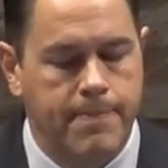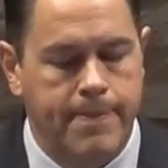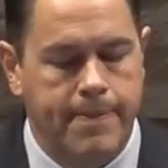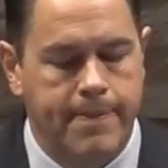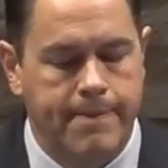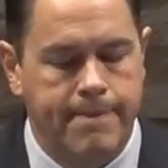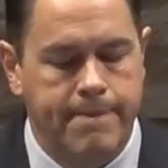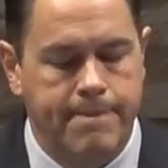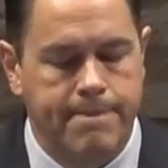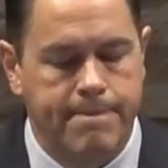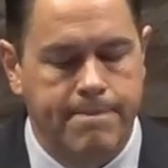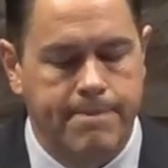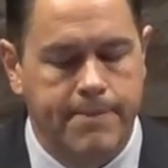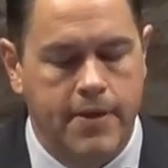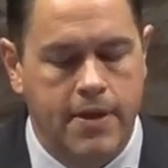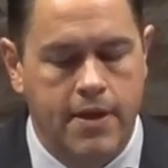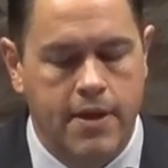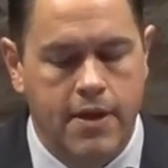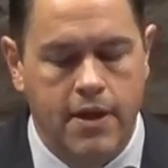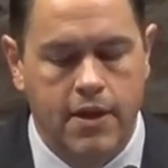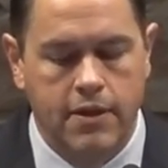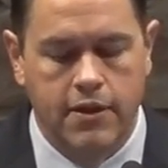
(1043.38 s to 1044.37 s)
The love of
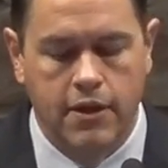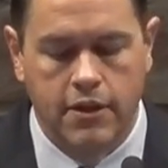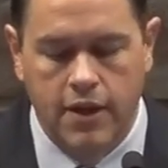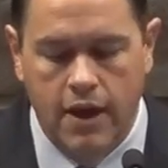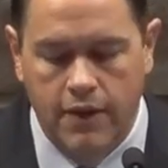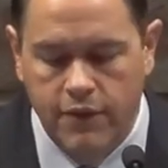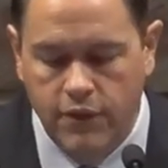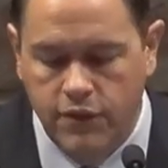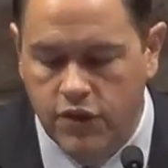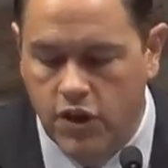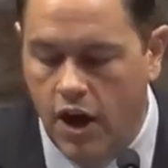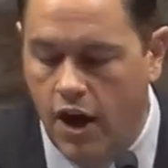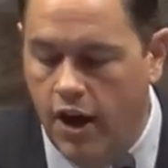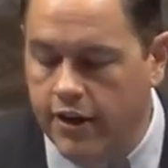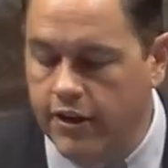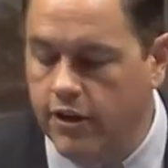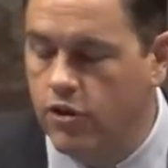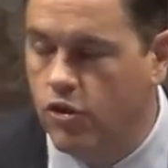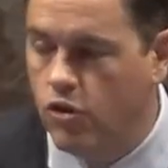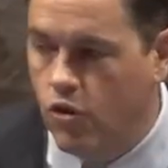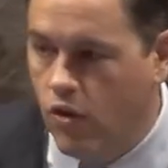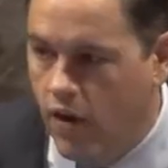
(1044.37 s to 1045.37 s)
God in Christ
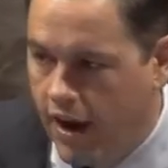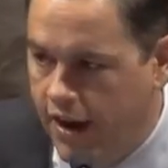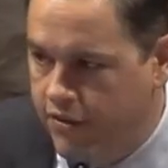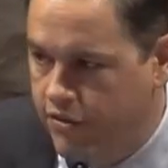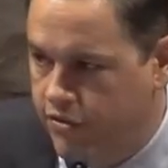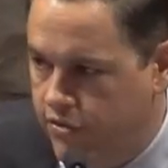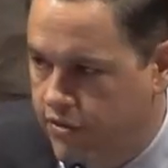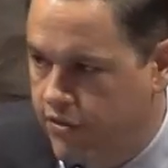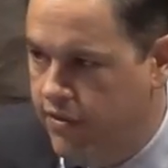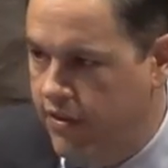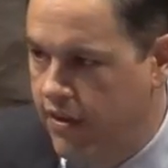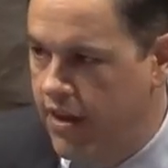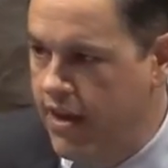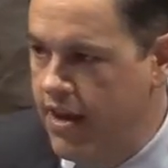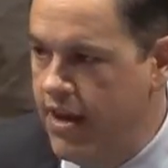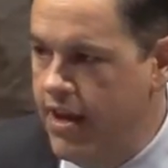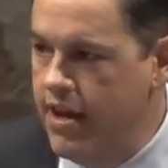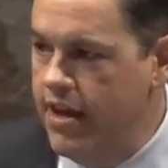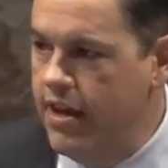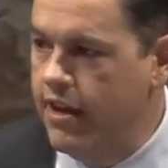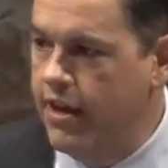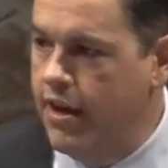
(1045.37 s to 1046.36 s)

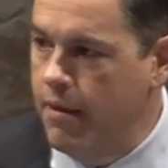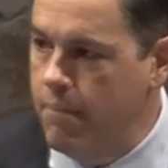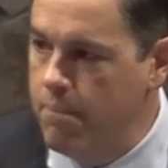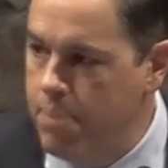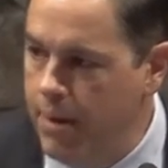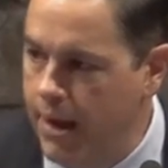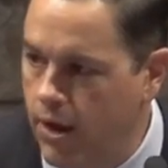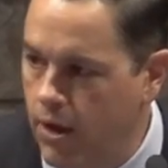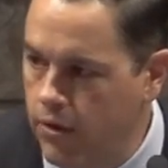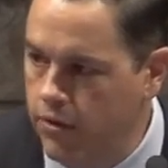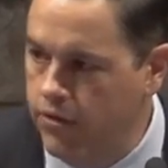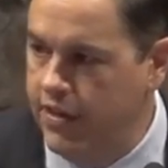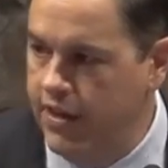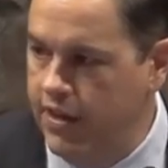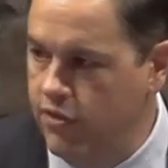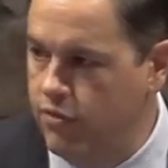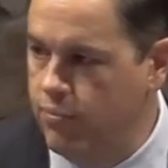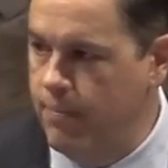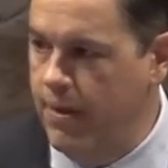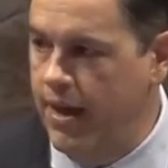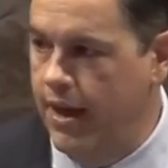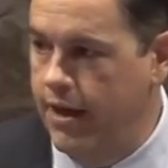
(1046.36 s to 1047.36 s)
compelled these men
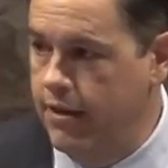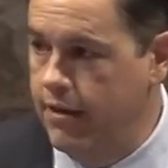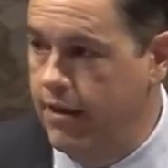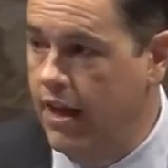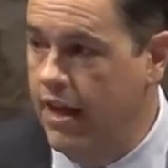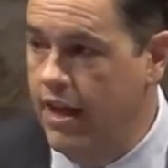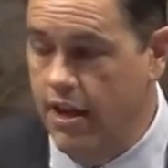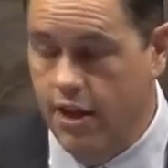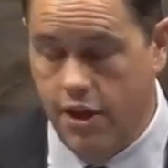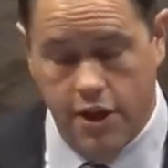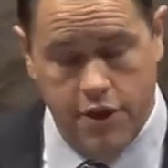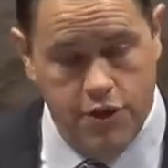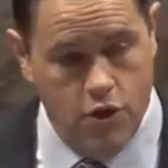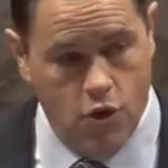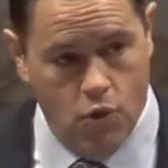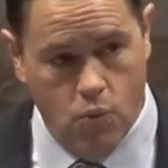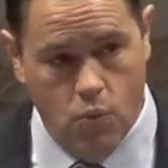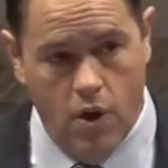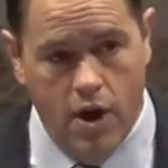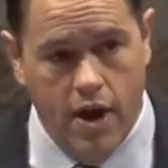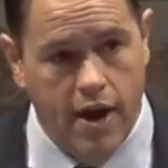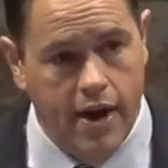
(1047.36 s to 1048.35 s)
and their wives
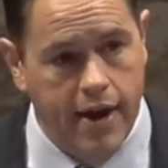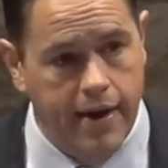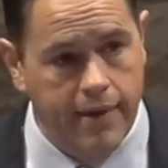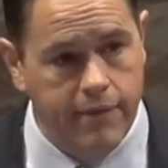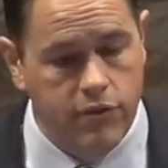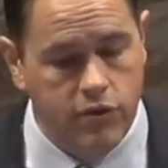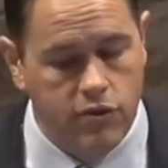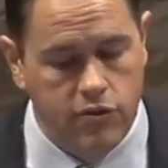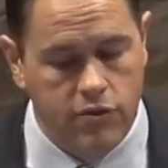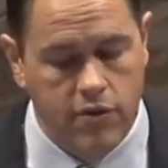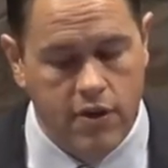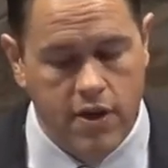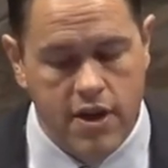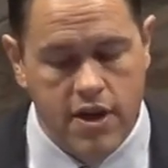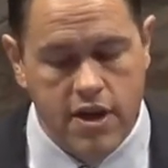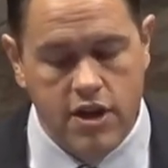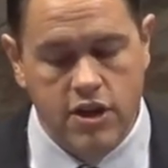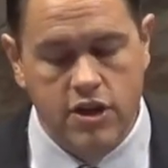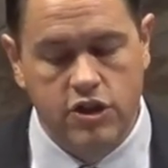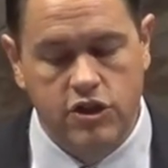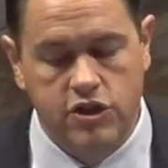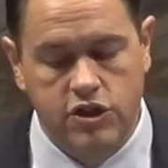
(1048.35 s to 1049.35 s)
to
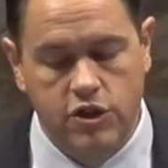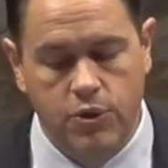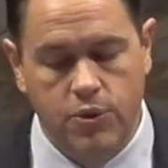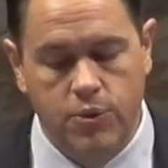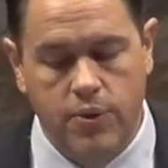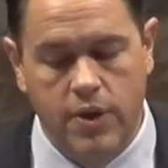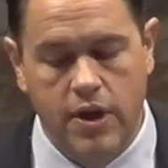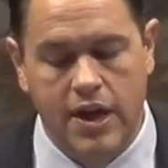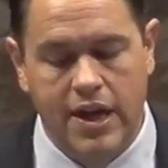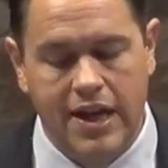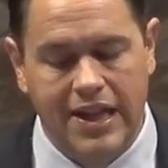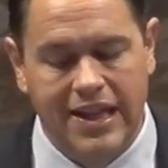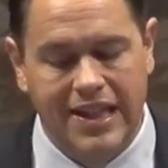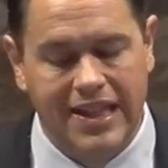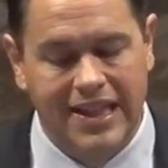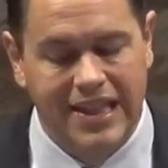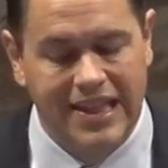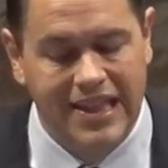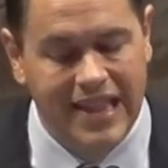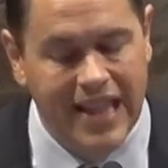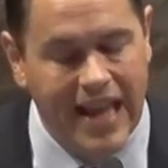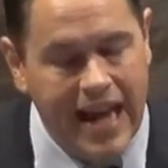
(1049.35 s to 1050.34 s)
lay
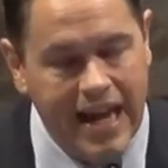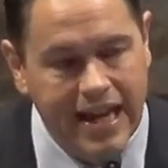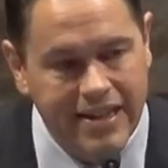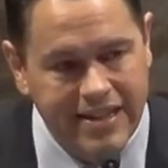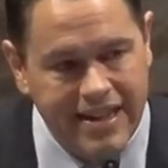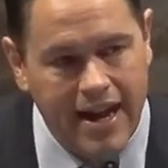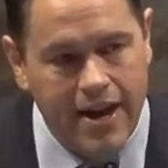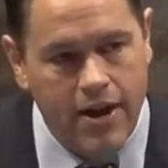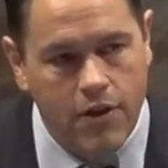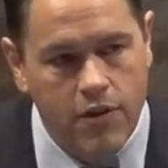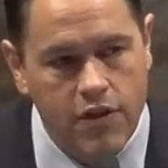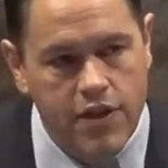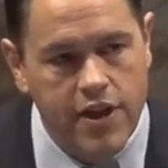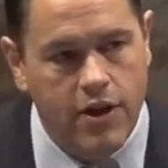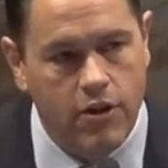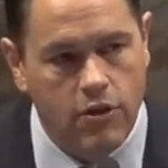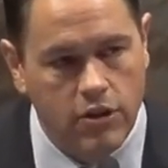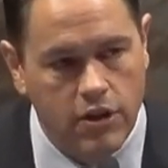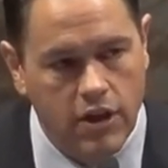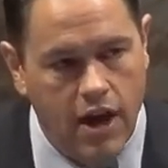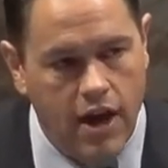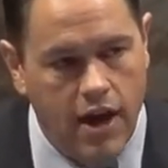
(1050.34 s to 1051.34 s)
down their lives to
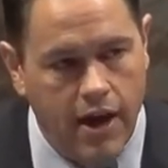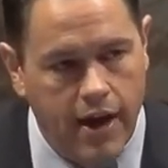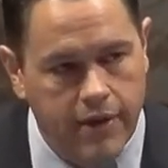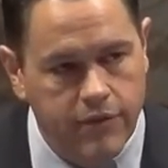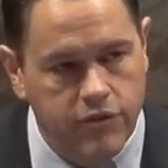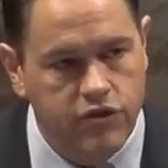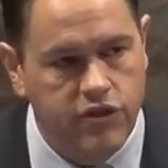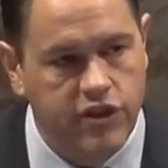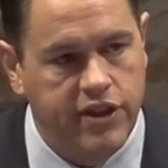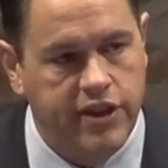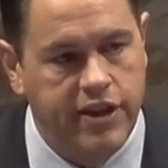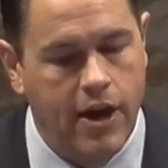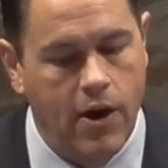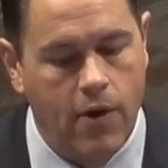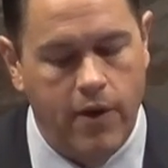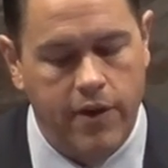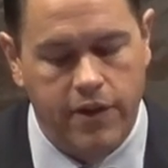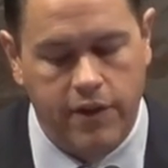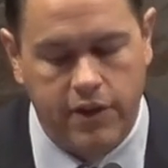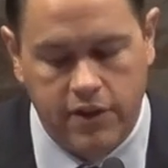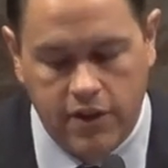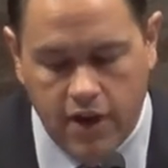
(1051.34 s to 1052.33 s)
carry the
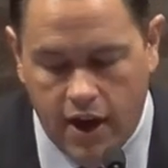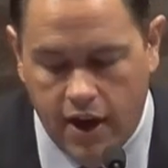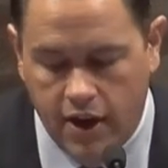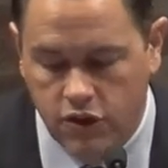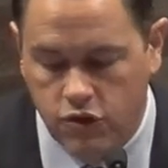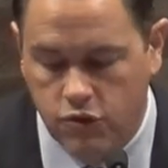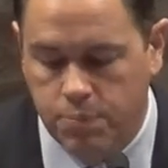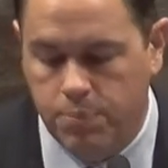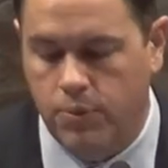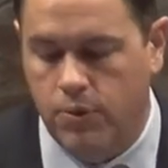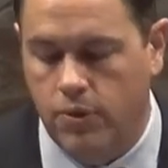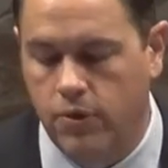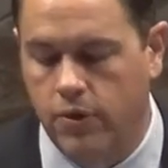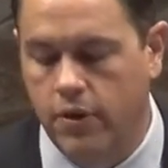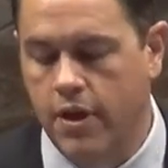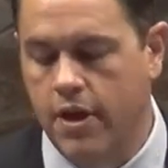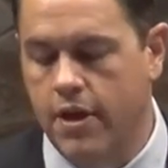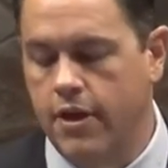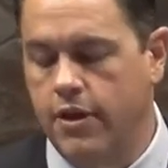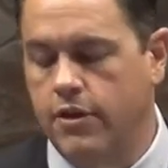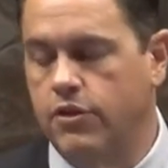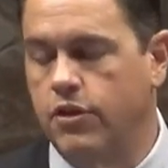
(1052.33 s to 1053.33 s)
gospel to the
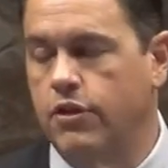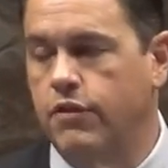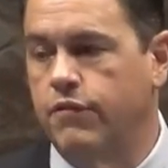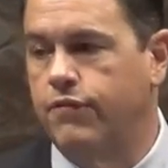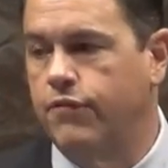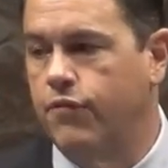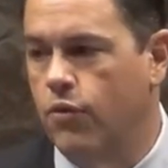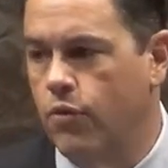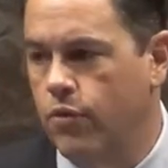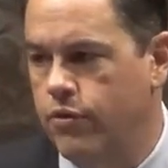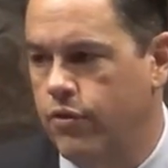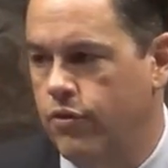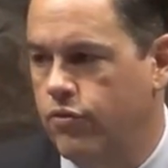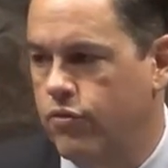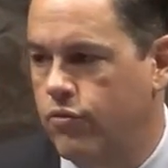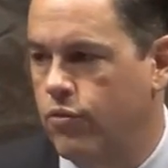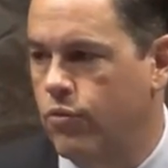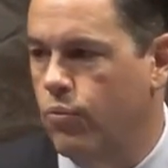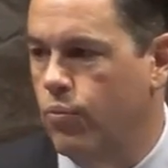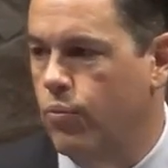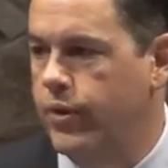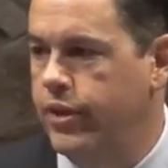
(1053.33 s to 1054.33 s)
furthest reaches
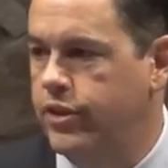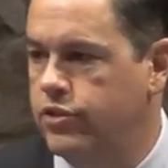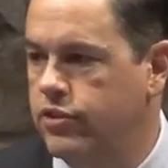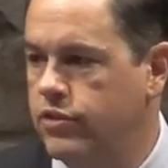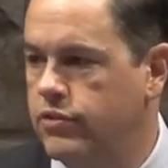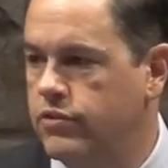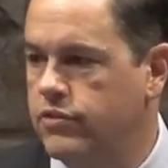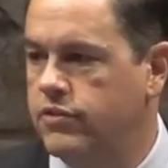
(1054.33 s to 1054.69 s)
of the earth.